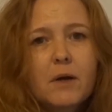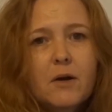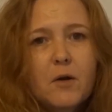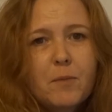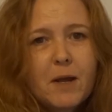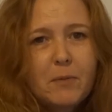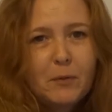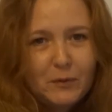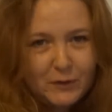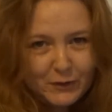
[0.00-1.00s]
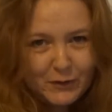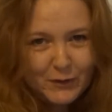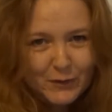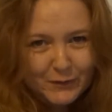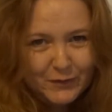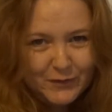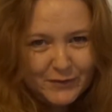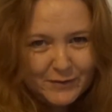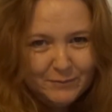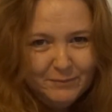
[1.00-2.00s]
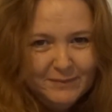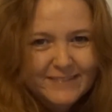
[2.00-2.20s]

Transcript: but I know people that are called them.